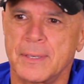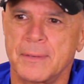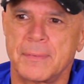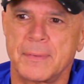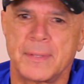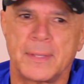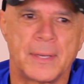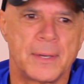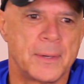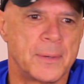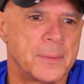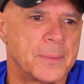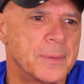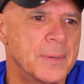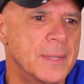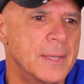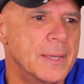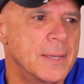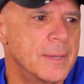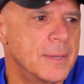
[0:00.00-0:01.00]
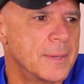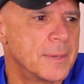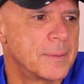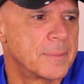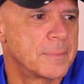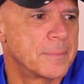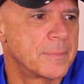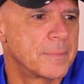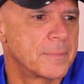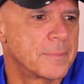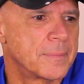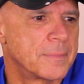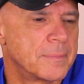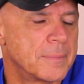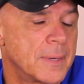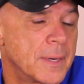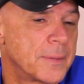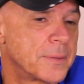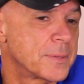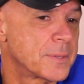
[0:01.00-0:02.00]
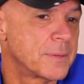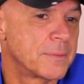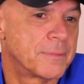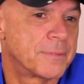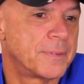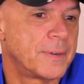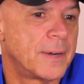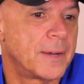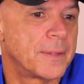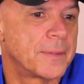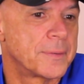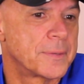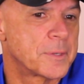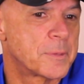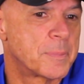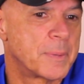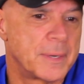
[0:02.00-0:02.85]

even though mothers and fathers,